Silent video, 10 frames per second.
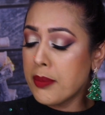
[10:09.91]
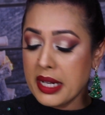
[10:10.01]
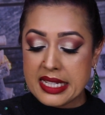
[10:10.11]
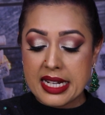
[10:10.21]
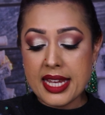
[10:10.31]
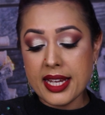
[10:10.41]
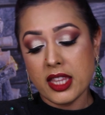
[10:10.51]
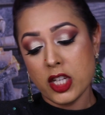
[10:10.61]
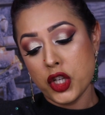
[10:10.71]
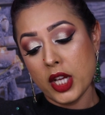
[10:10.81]
by Sleek
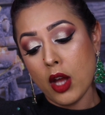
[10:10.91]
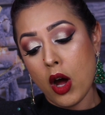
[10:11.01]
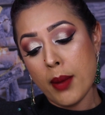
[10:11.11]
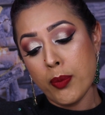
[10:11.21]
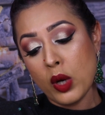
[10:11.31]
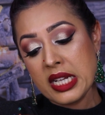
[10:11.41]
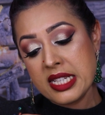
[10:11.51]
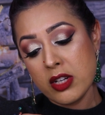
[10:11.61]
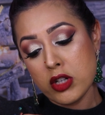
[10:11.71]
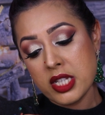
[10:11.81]
and the shade that I bought is
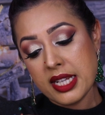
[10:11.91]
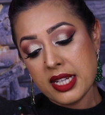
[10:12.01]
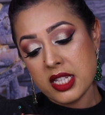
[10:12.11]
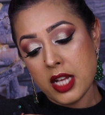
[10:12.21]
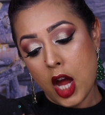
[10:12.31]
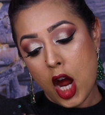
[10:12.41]
06